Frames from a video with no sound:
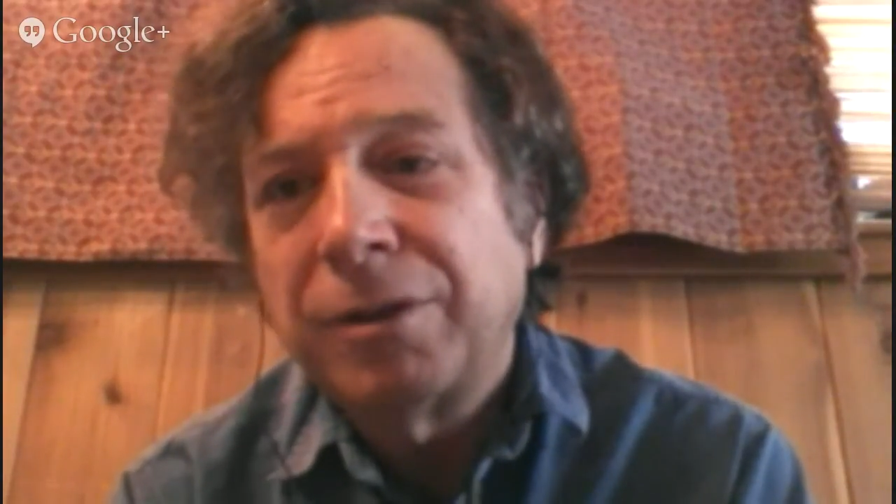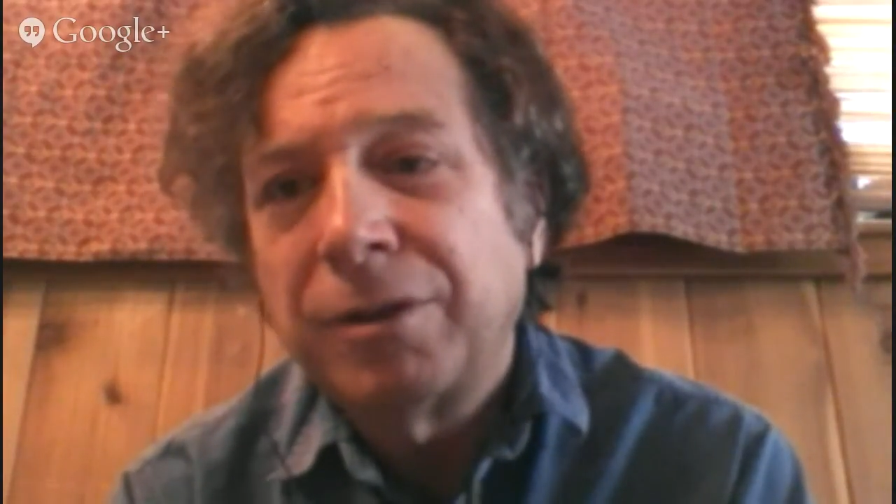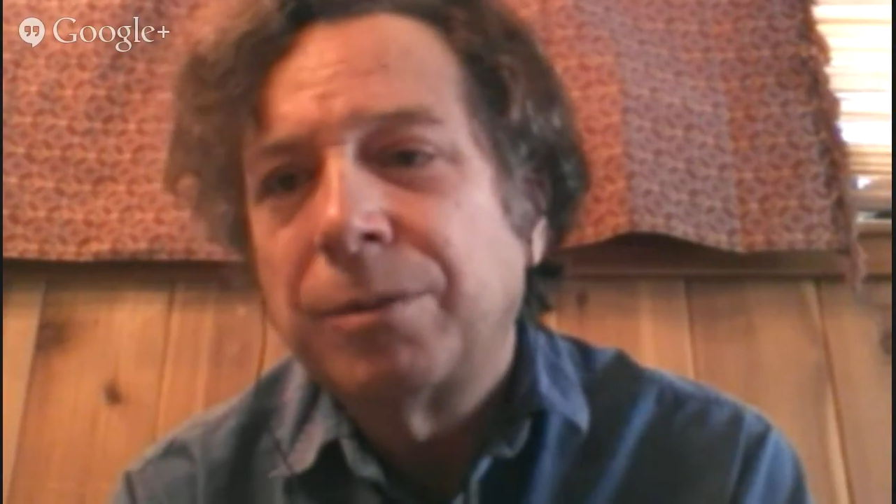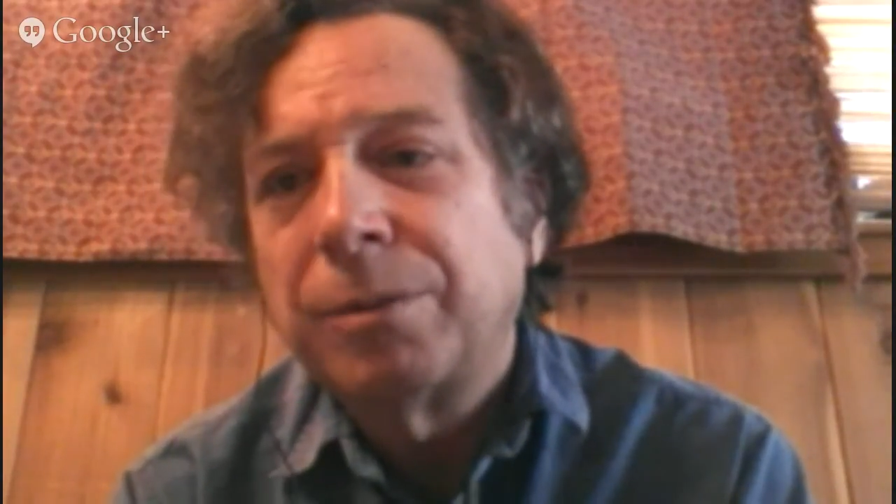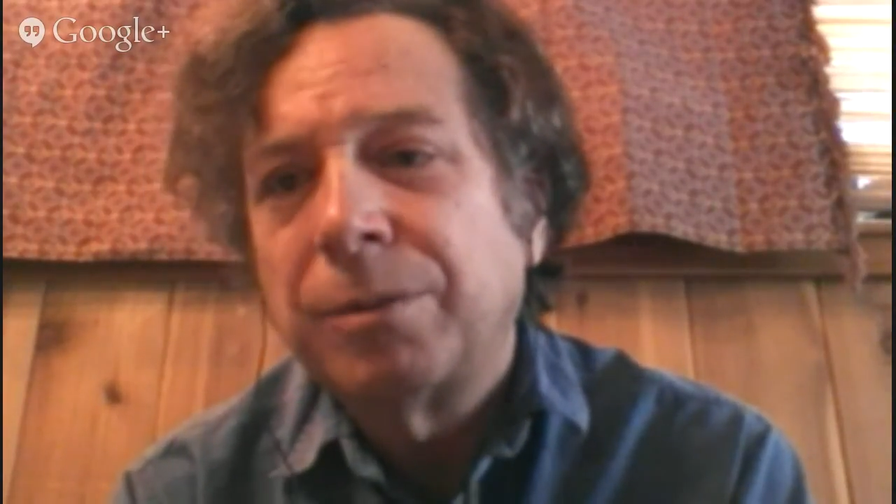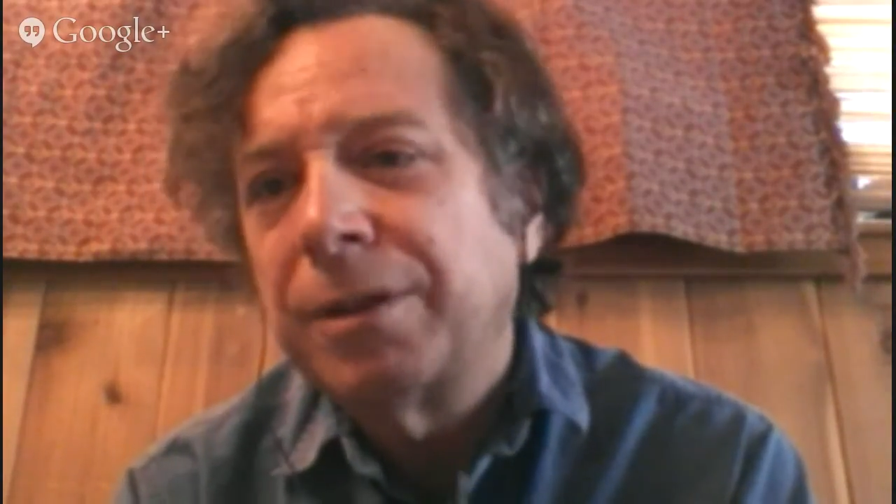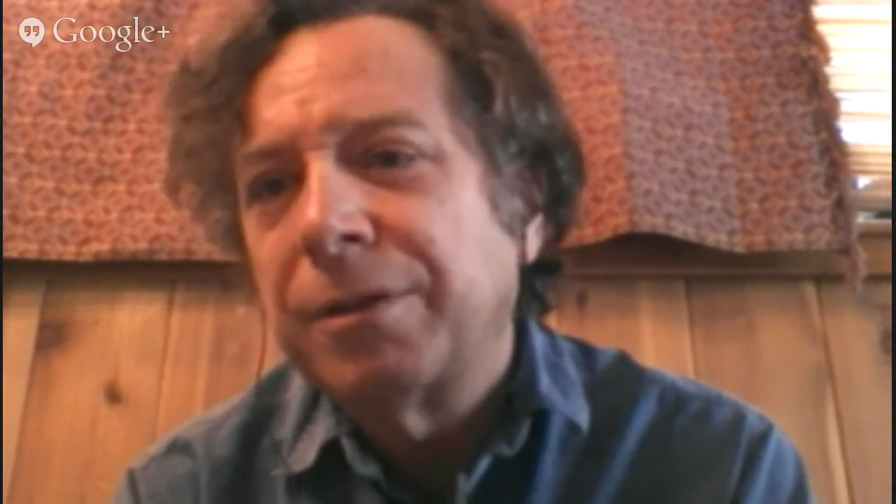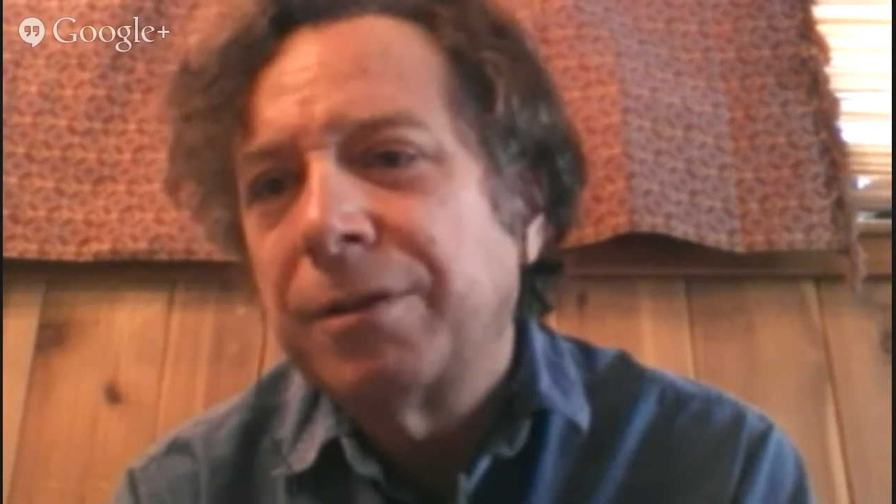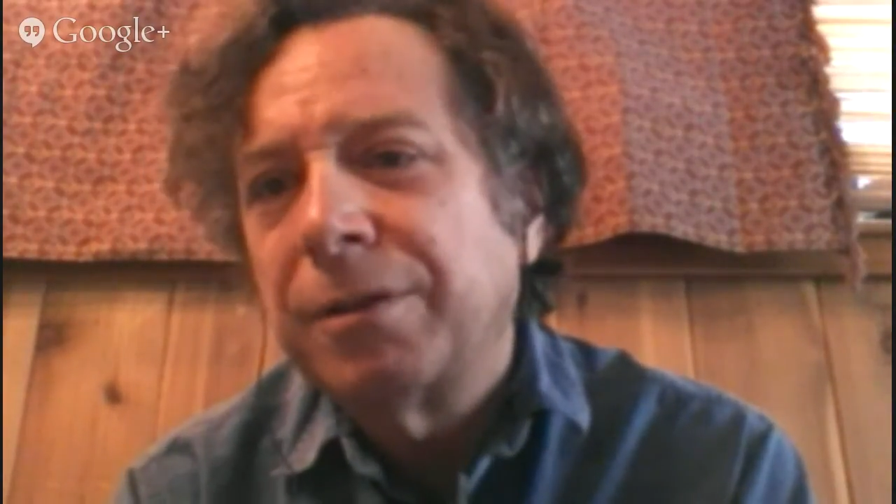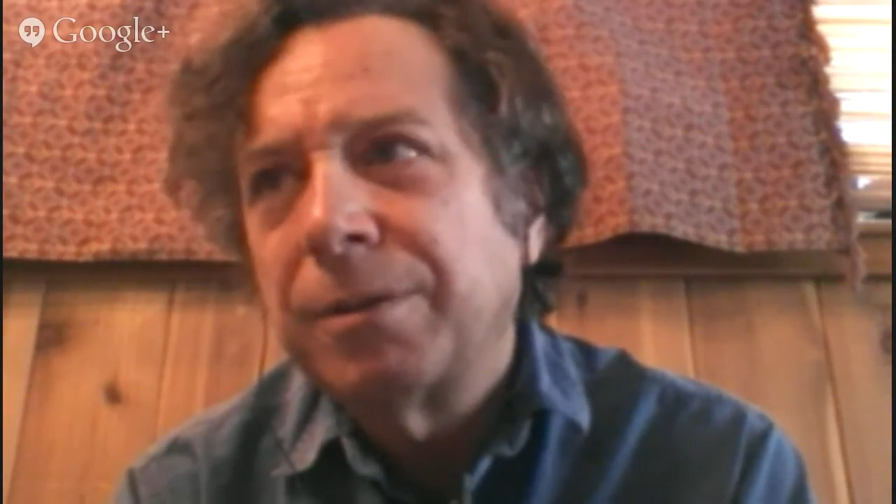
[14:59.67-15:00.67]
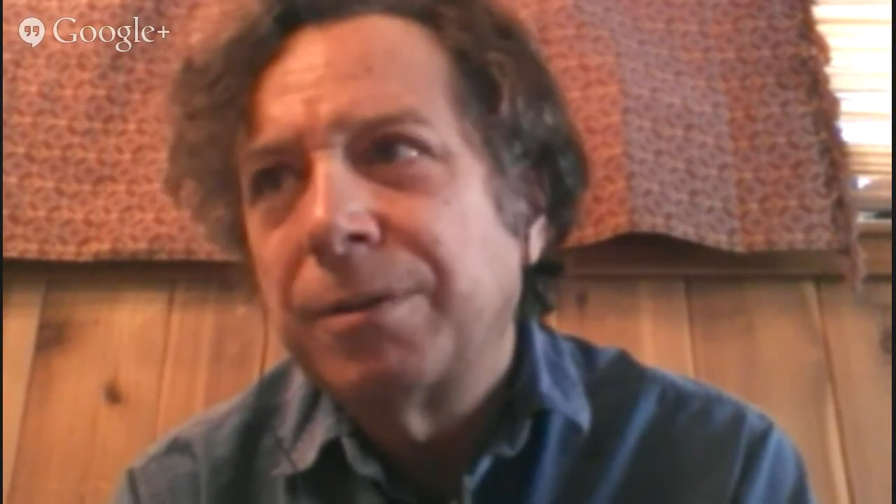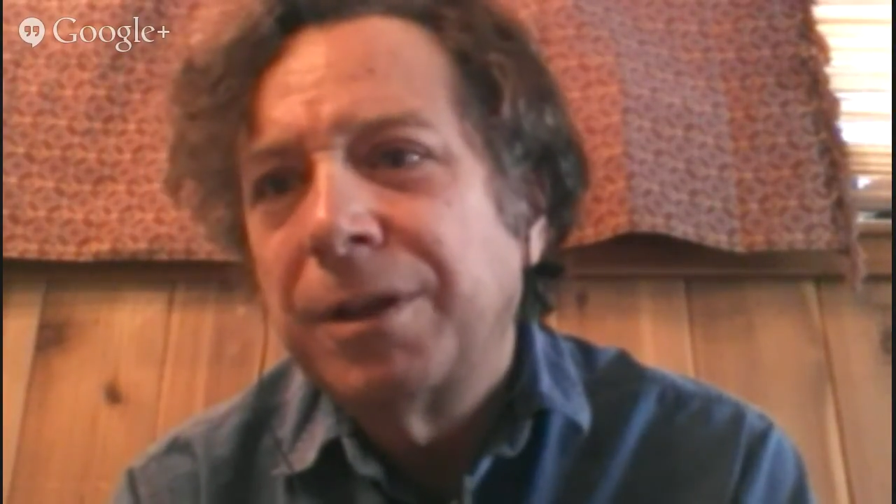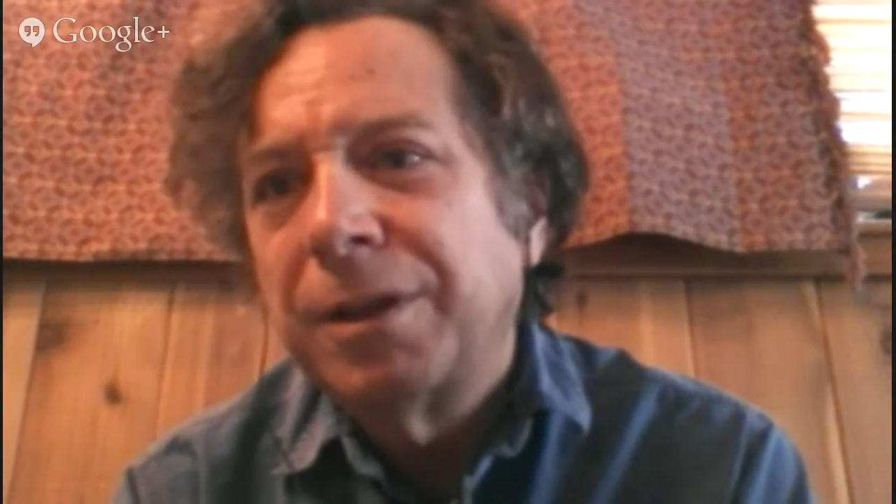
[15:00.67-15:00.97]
gentle way to